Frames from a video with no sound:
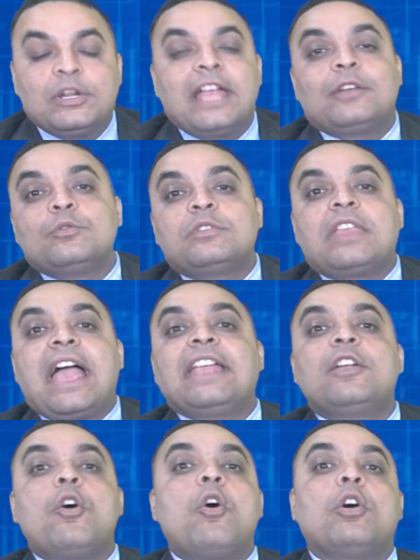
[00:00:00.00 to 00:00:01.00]
like to
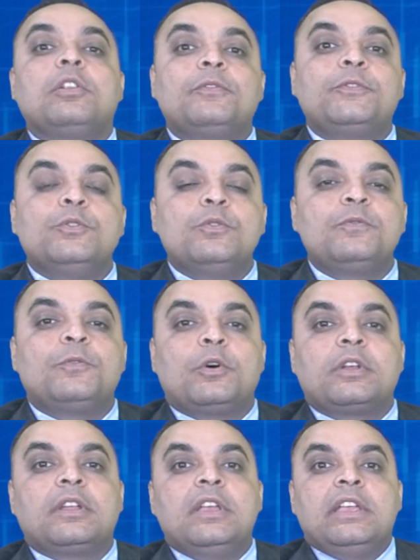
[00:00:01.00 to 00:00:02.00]
thank all of you
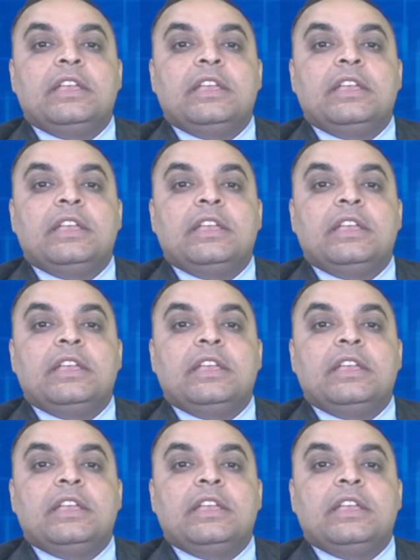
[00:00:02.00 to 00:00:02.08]
for